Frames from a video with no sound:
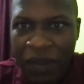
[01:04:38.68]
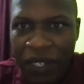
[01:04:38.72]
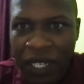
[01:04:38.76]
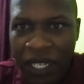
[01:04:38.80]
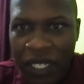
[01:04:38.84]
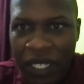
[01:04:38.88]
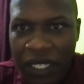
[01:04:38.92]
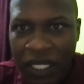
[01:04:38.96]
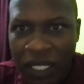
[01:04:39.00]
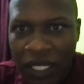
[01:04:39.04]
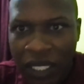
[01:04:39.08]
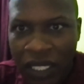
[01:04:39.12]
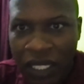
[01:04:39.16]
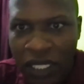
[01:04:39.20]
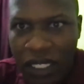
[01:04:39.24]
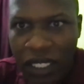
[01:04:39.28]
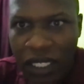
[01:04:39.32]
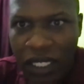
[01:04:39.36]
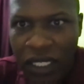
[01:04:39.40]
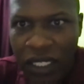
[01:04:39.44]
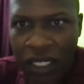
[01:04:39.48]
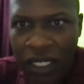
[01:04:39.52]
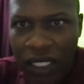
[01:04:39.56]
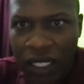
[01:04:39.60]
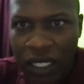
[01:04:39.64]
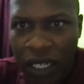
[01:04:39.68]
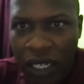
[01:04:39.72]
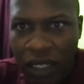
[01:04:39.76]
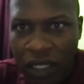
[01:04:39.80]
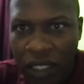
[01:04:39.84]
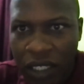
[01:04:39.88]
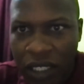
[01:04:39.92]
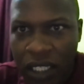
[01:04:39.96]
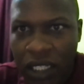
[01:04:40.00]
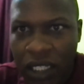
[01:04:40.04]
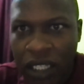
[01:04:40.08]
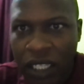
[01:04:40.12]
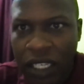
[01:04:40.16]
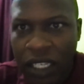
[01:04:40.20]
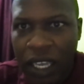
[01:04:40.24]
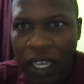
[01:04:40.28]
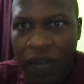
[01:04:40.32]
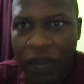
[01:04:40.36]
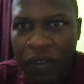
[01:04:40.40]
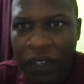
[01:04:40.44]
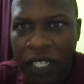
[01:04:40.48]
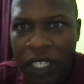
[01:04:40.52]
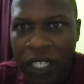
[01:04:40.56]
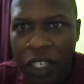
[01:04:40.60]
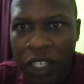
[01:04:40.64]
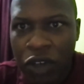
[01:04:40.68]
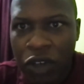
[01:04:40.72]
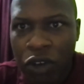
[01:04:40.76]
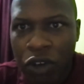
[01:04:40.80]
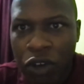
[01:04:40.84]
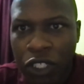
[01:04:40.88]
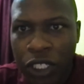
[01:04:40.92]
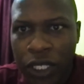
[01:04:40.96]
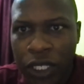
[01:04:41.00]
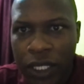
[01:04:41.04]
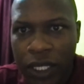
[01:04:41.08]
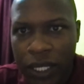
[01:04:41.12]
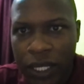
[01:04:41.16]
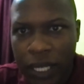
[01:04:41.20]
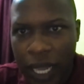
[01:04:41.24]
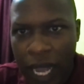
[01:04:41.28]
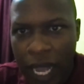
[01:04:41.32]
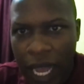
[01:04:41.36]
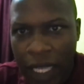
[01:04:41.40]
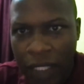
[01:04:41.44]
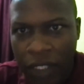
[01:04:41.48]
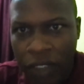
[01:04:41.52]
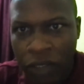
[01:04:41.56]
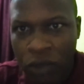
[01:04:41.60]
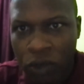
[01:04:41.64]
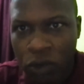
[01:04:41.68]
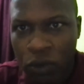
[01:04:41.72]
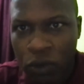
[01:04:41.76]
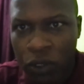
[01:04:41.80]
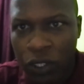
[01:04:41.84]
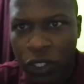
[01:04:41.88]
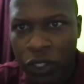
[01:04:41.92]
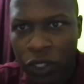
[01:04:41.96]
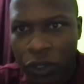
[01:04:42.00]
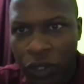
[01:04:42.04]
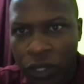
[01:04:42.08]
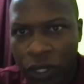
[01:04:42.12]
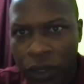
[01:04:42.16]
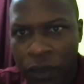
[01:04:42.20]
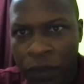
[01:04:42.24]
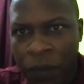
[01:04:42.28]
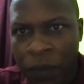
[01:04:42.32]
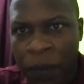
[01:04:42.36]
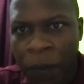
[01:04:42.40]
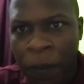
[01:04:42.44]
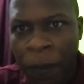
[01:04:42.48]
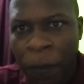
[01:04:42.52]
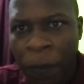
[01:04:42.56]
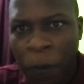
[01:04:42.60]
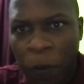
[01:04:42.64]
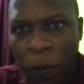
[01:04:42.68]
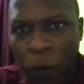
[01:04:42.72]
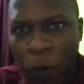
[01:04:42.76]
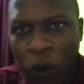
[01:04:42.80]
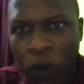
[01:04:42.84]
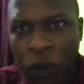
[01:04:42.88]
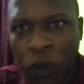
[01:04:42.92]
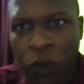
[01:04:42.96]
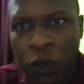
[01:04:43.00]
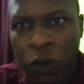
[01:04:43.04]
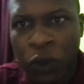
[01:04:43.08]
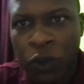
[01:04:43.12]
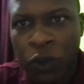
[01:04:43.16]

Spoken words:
and Churchill. Kevin Ngige has two questions. What would